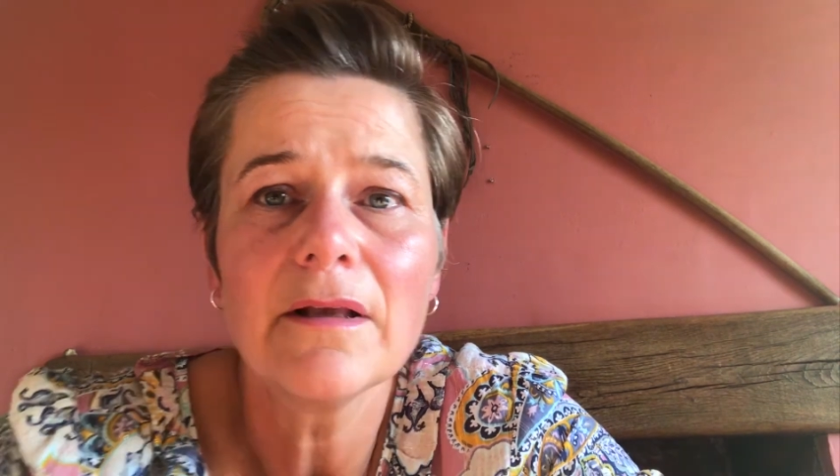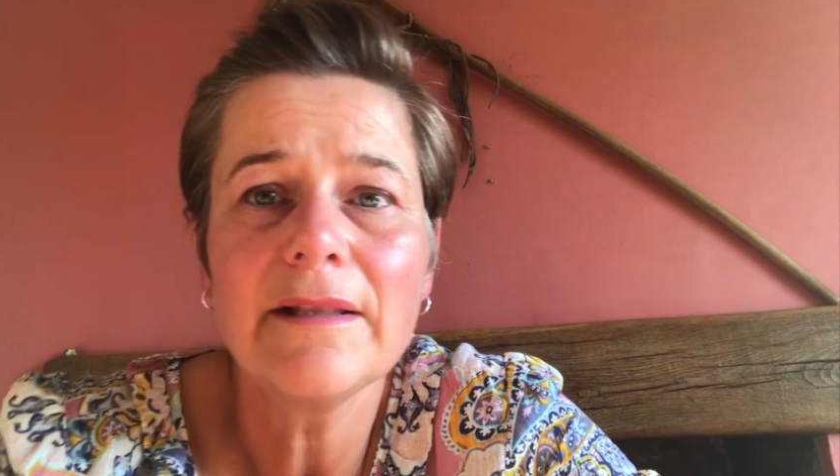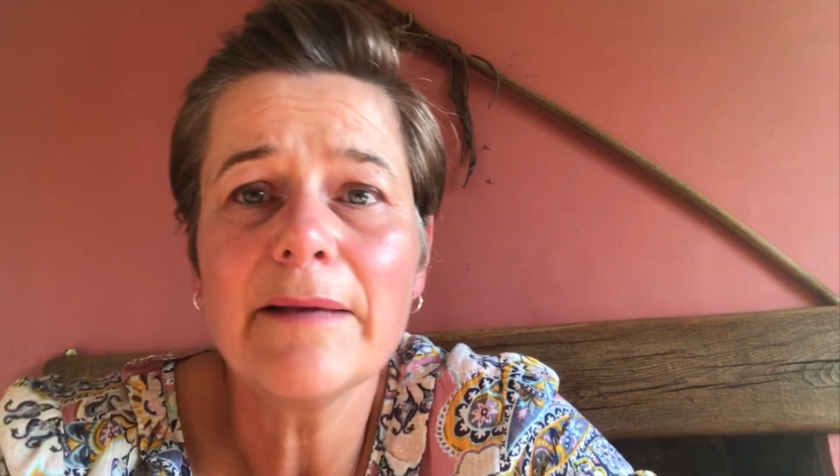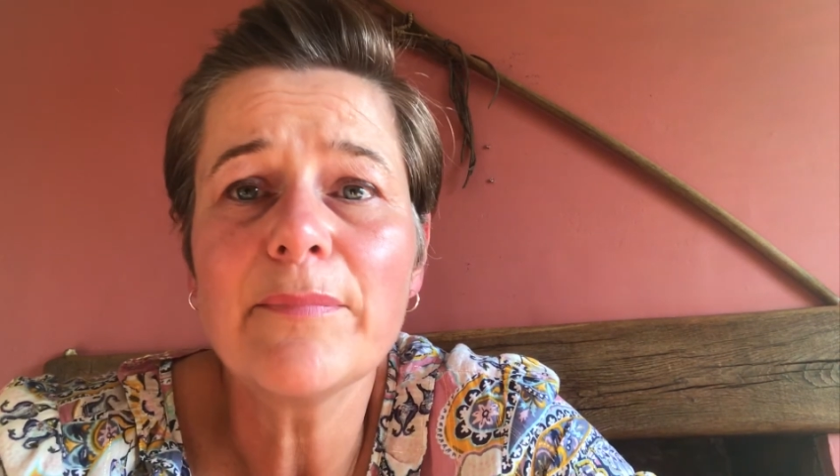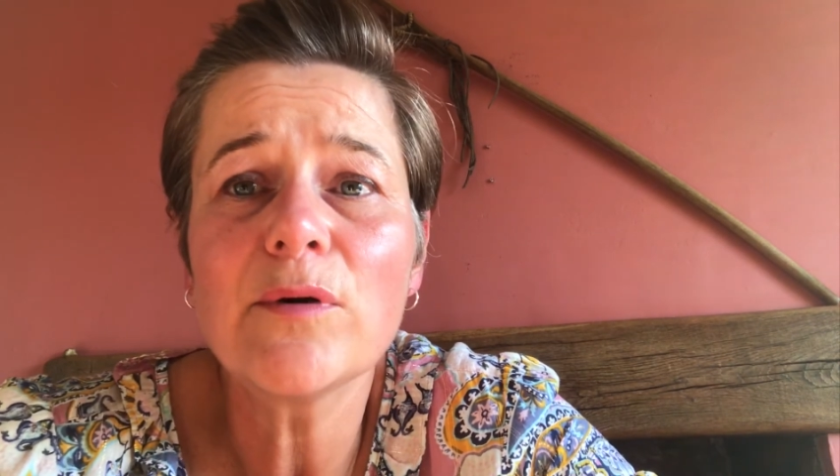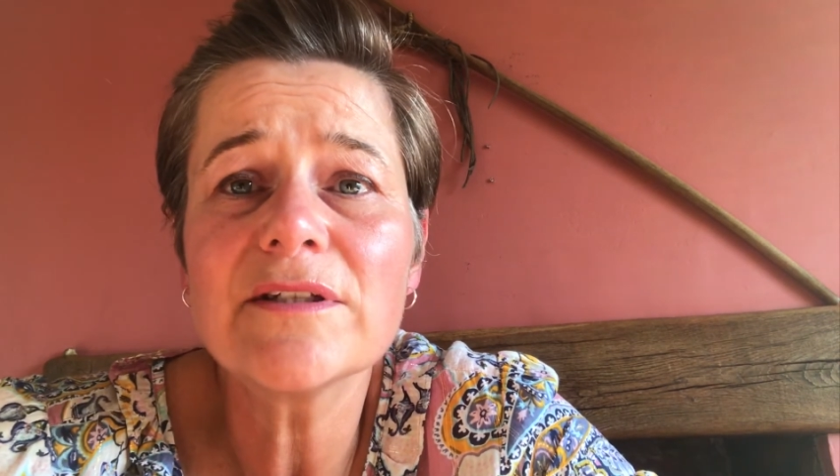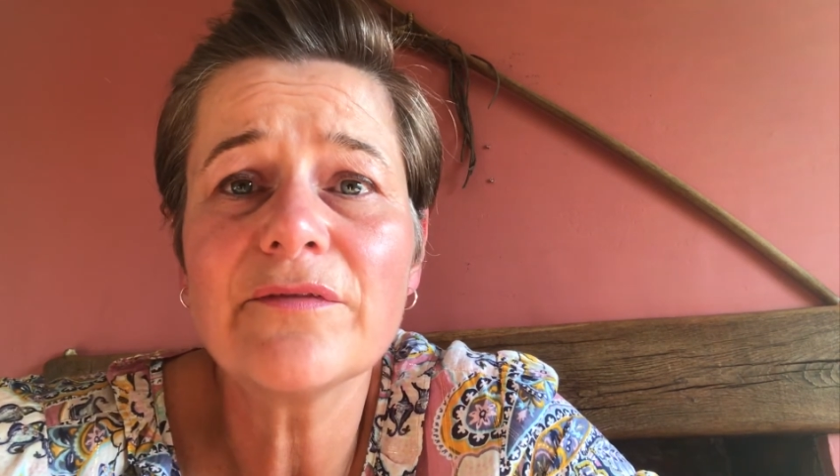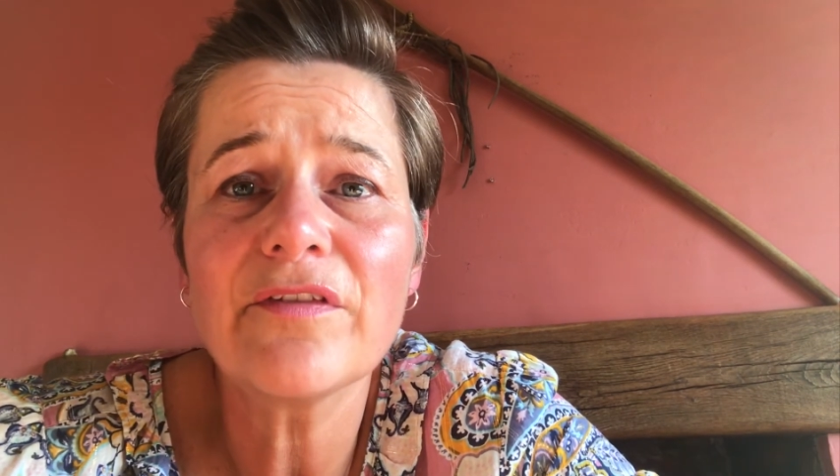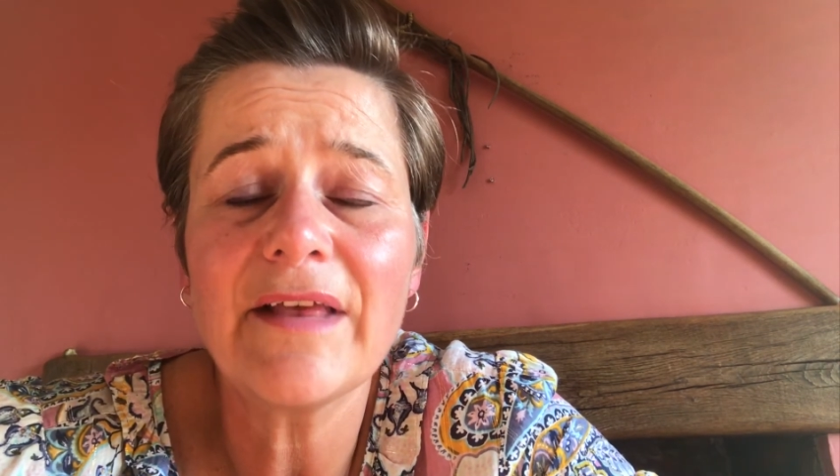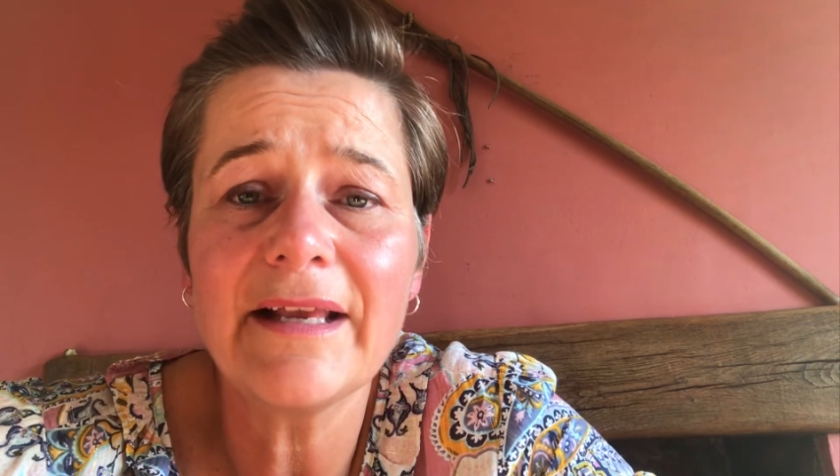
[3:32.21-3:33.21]
The important
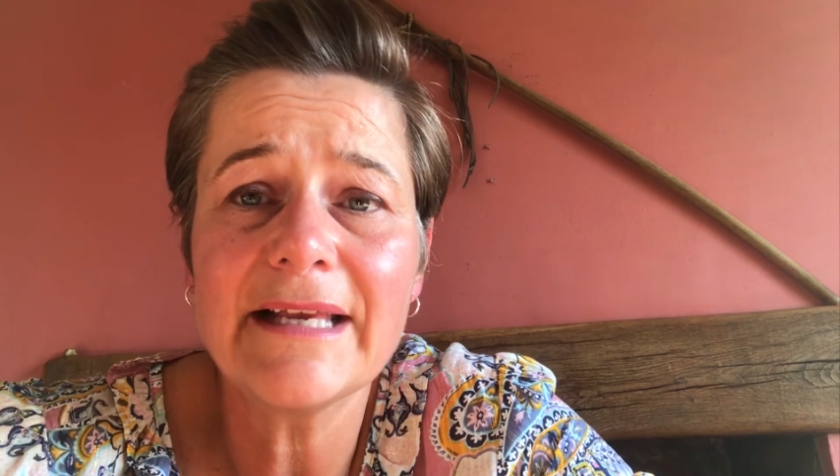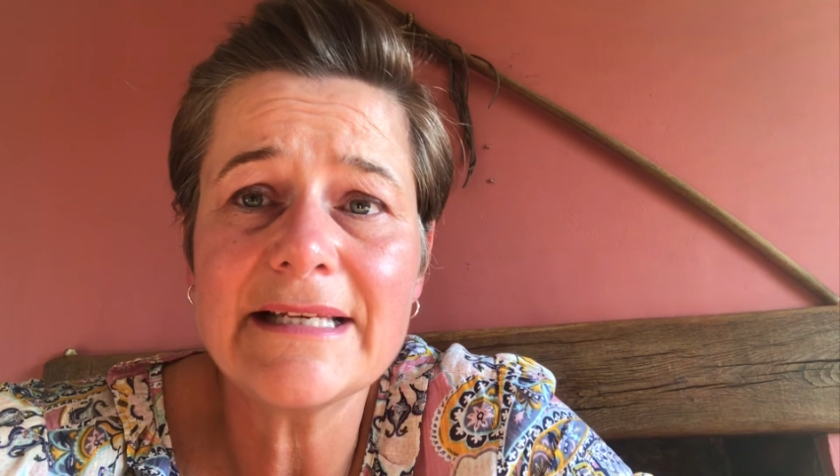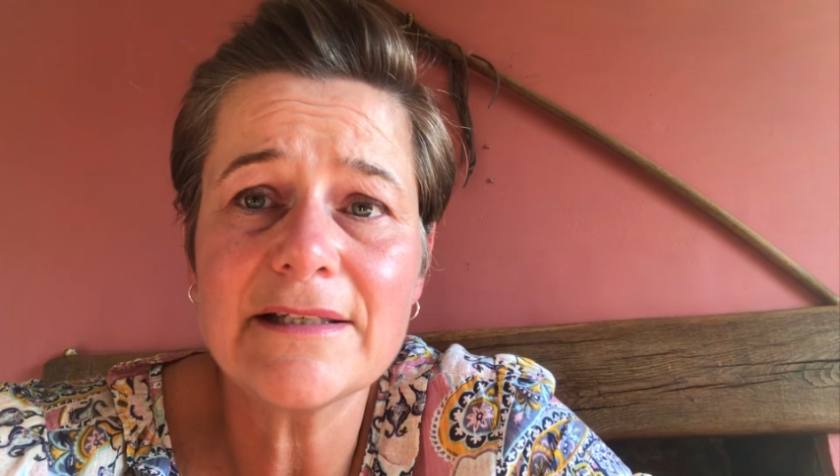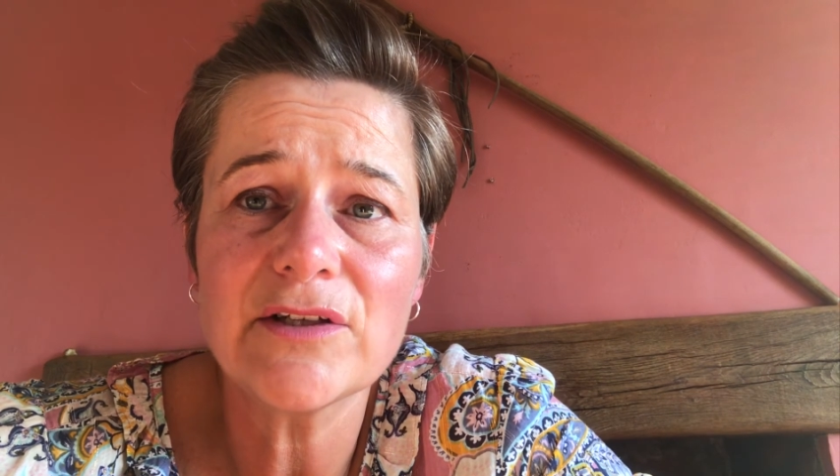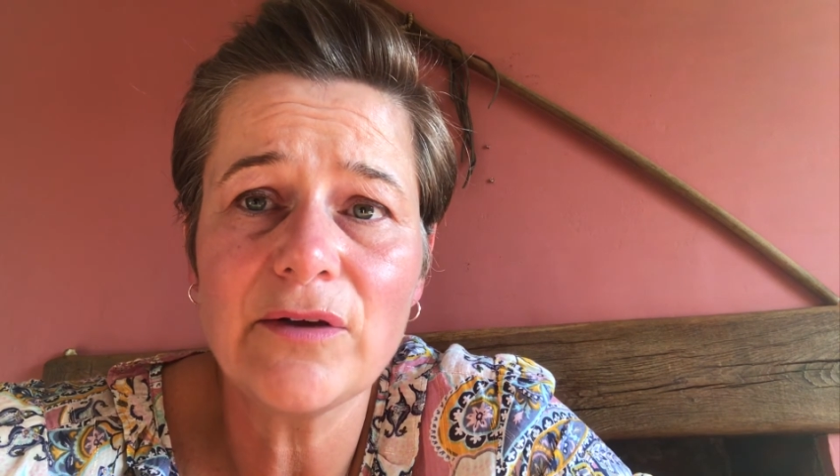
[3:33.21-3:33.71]
thing is to